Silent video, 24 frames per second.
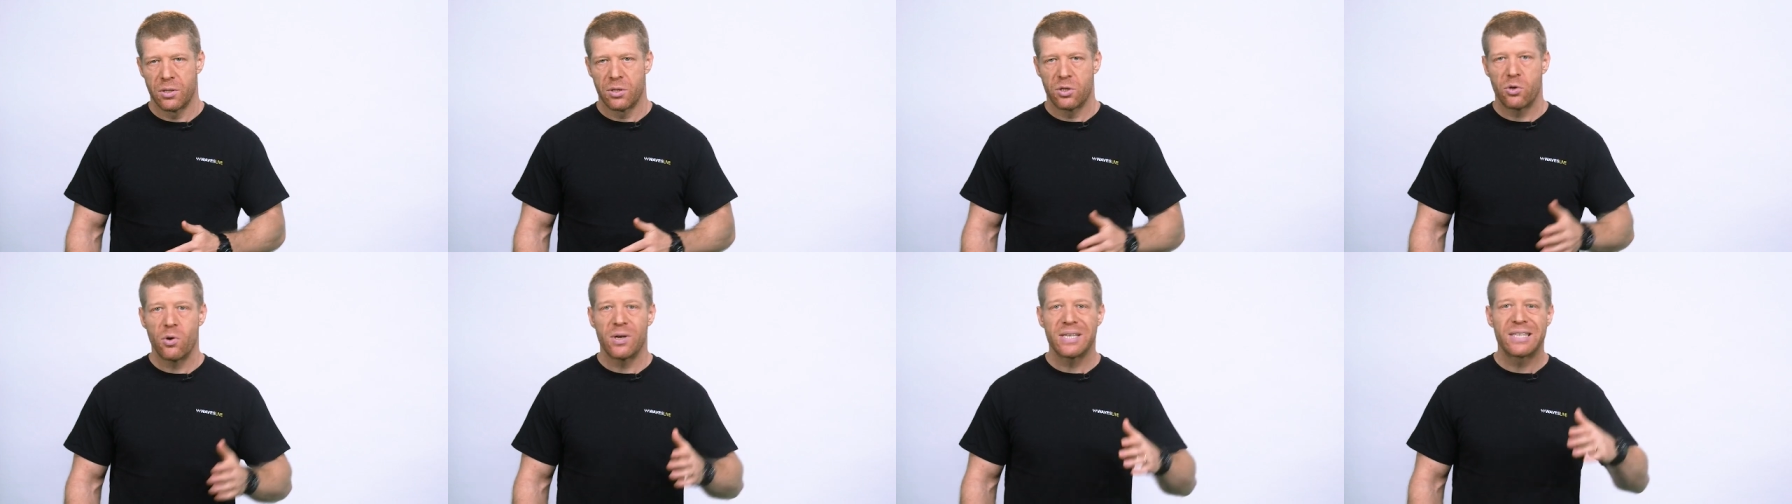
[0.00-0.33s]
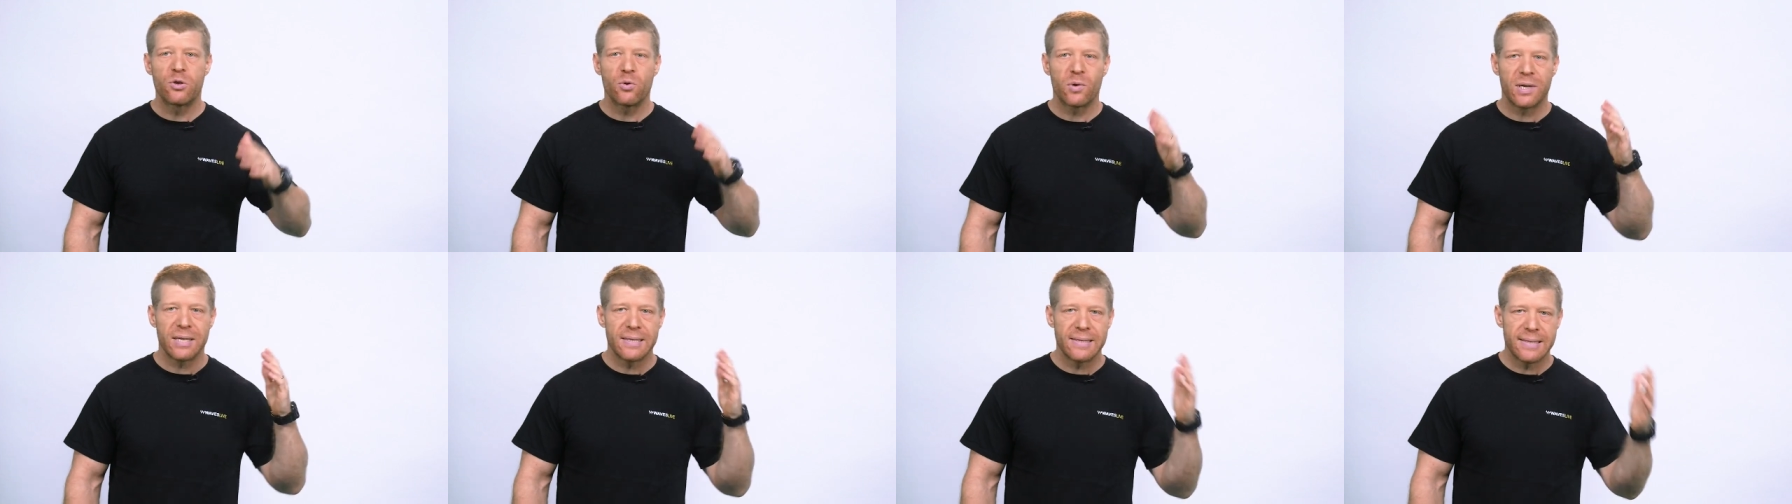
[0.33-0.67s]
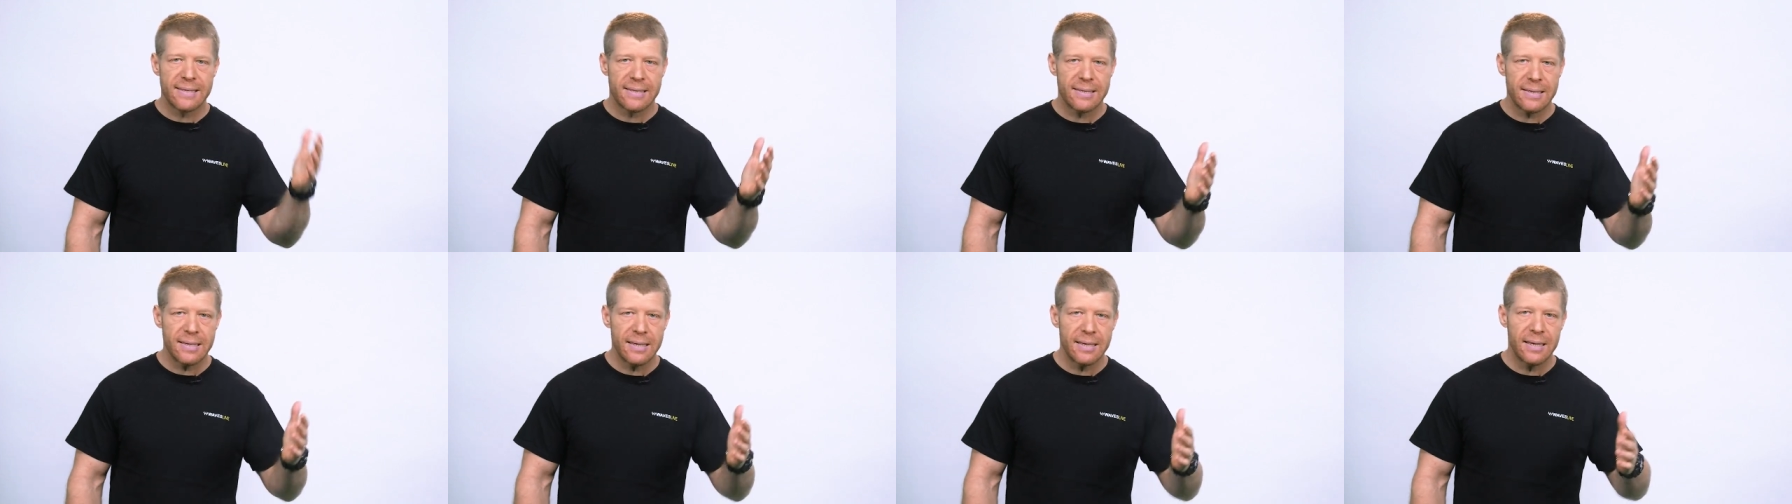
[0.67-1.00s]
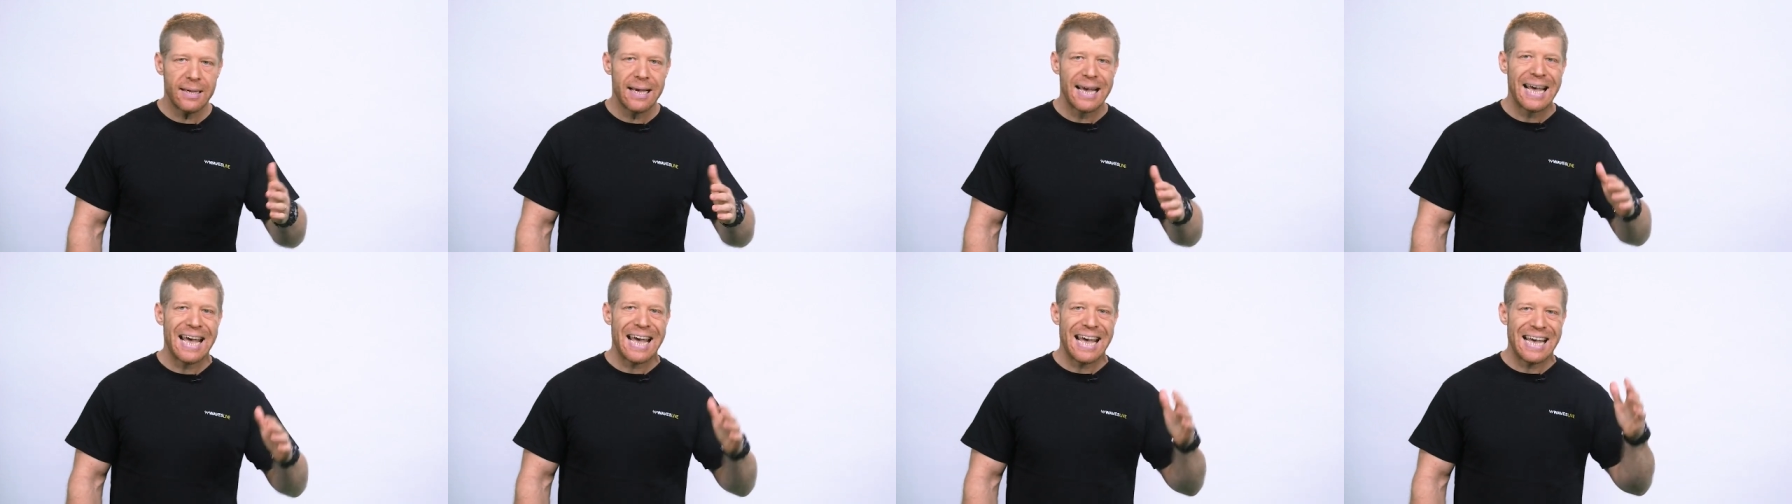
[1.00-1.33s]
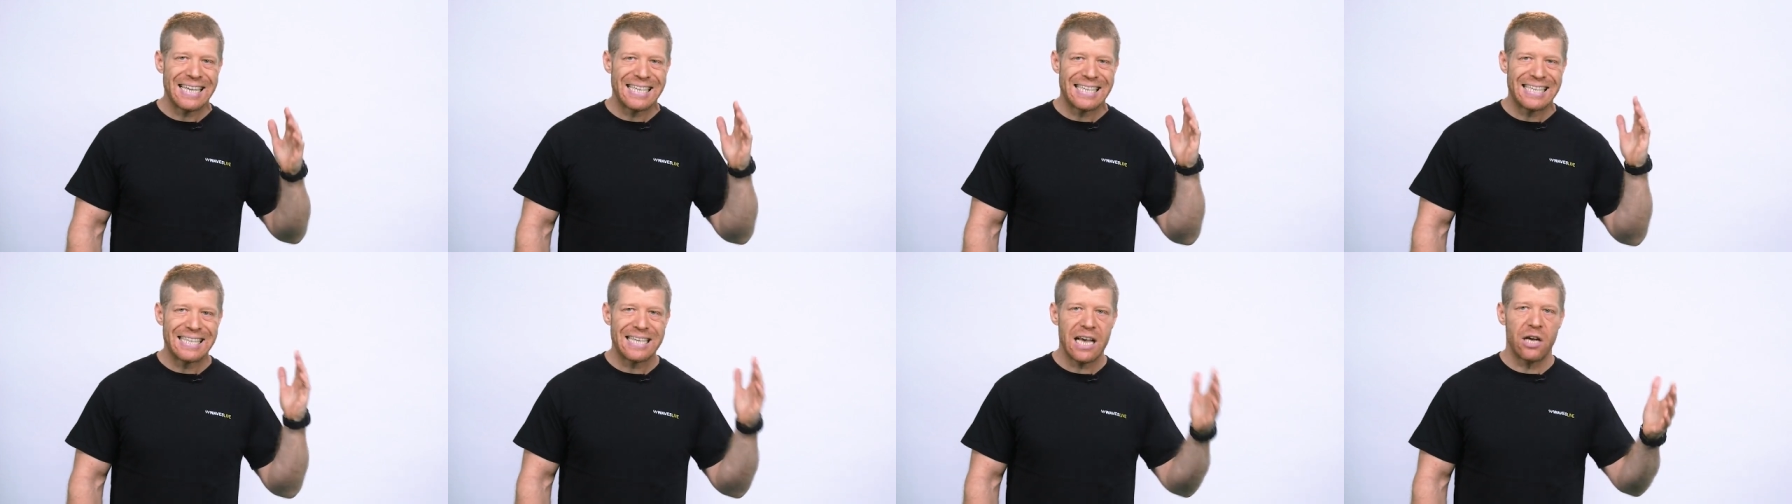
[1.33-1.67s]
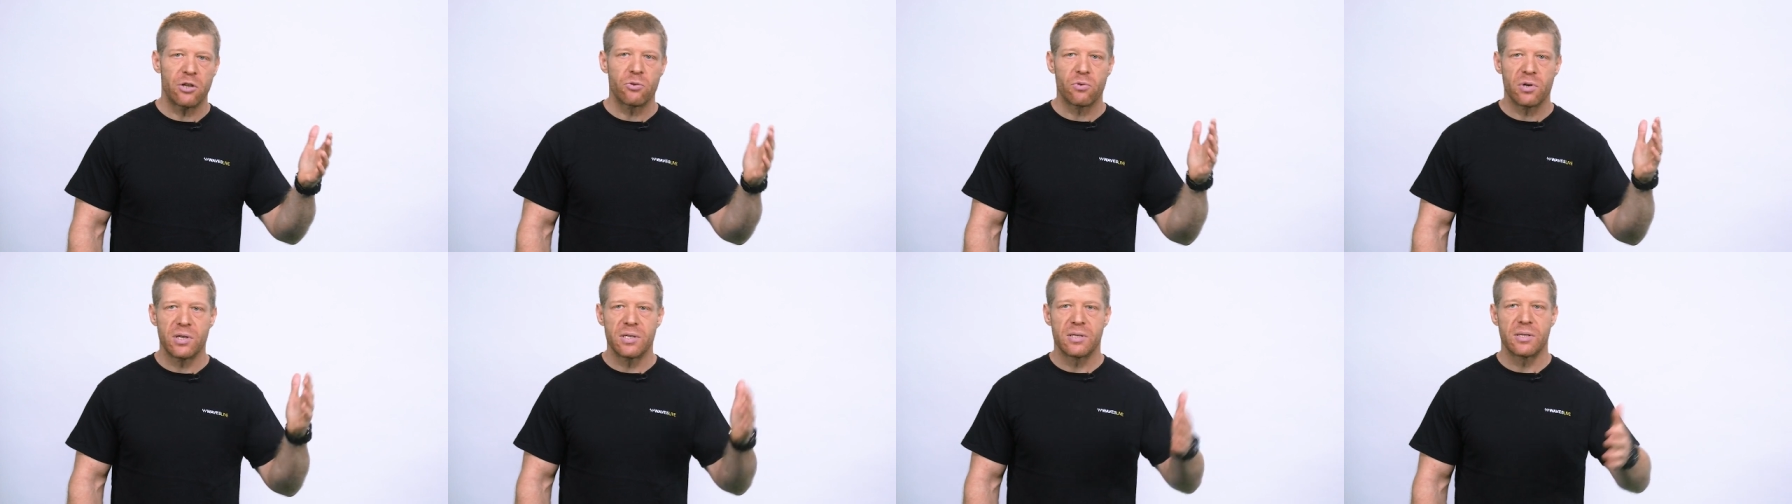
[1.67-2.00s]
So as you can see, a
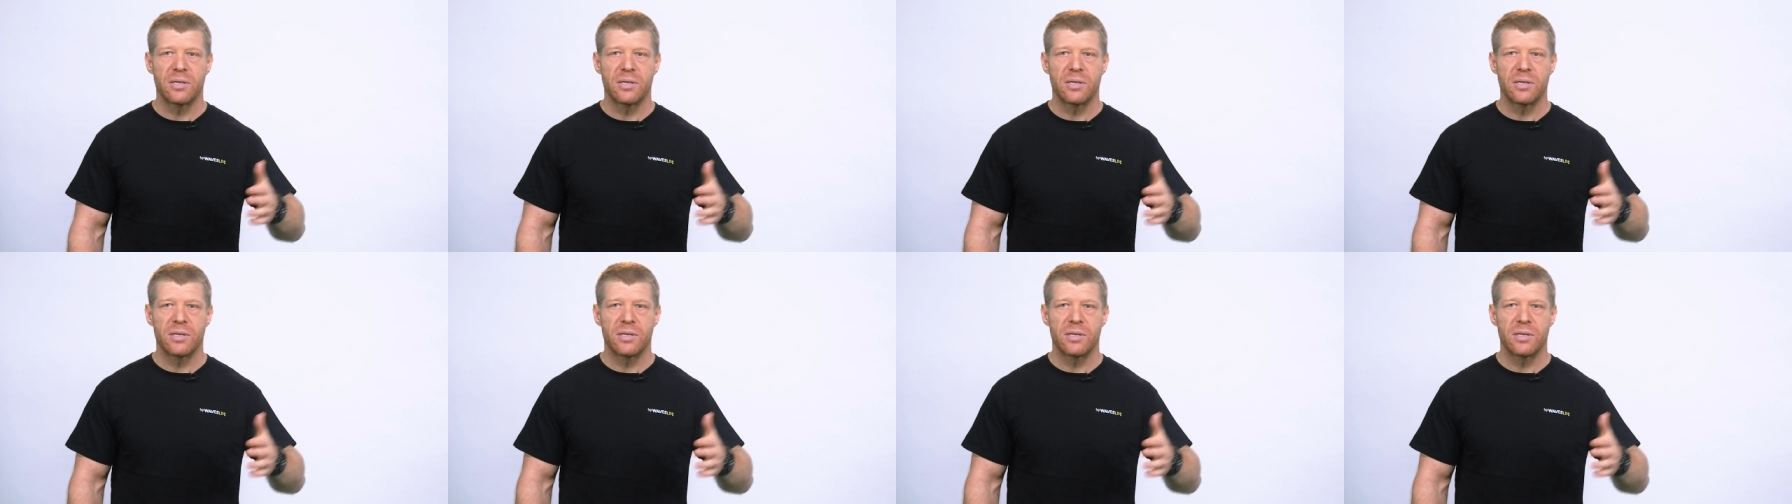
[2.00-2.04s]
SoundGrid